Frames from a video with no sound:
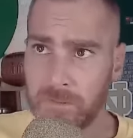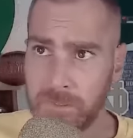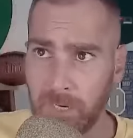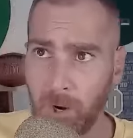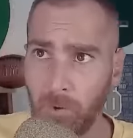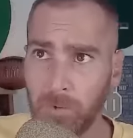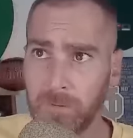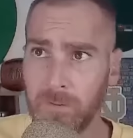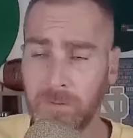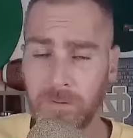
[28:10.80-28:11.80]
You know,
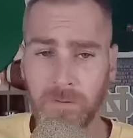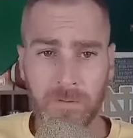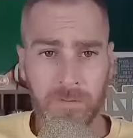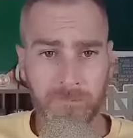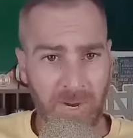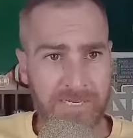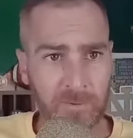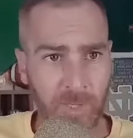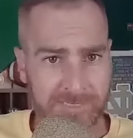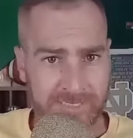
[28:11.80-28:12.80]

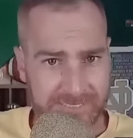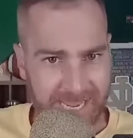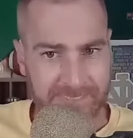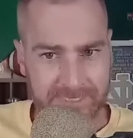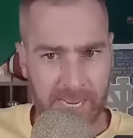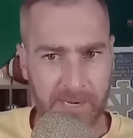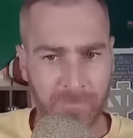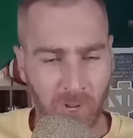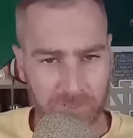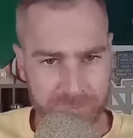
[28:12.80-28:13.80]
Braden Lindsey's had 10
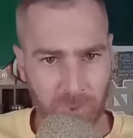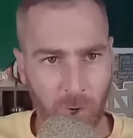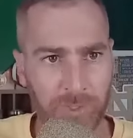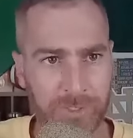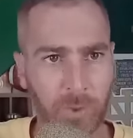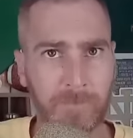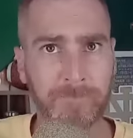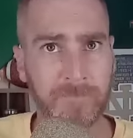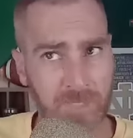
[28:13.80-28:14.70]
balls thrown to him.